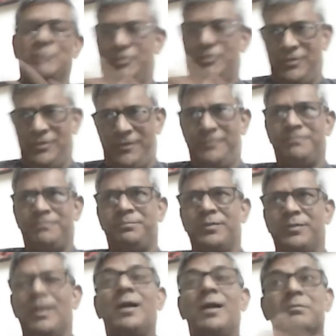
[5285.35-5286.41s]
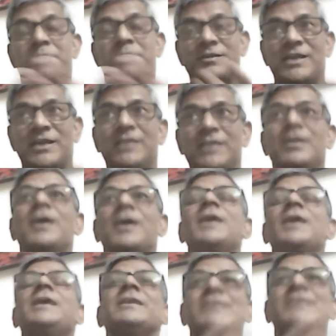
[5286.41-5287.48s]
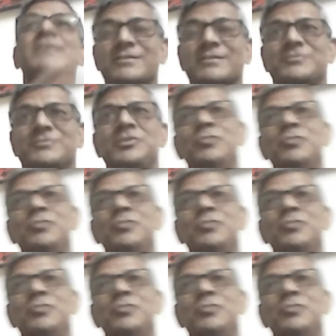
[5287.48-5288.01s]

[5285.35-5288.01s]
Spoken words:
him or her. But then in case